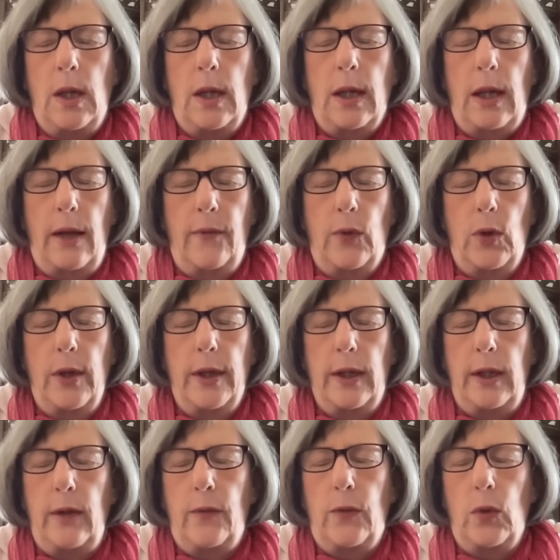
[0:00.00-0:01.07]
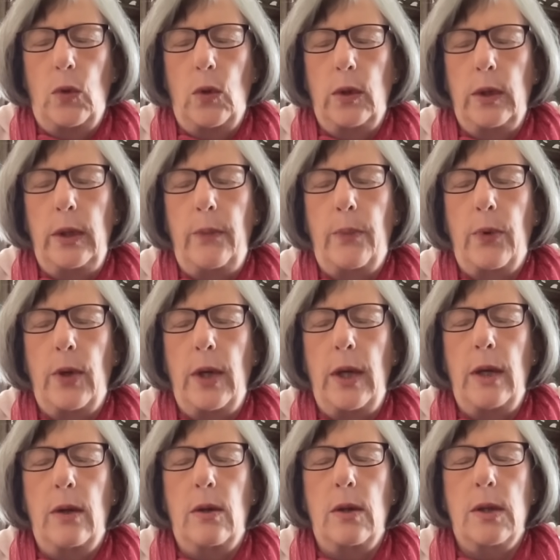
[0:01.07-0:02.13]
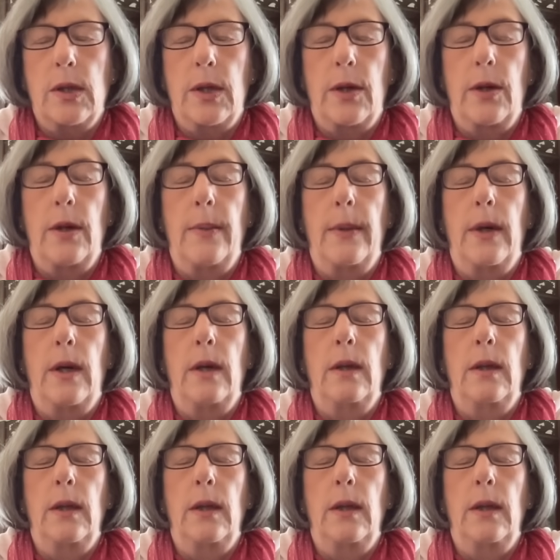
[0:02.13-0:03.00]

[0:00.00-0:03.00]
clairvoyantly for Libra in October.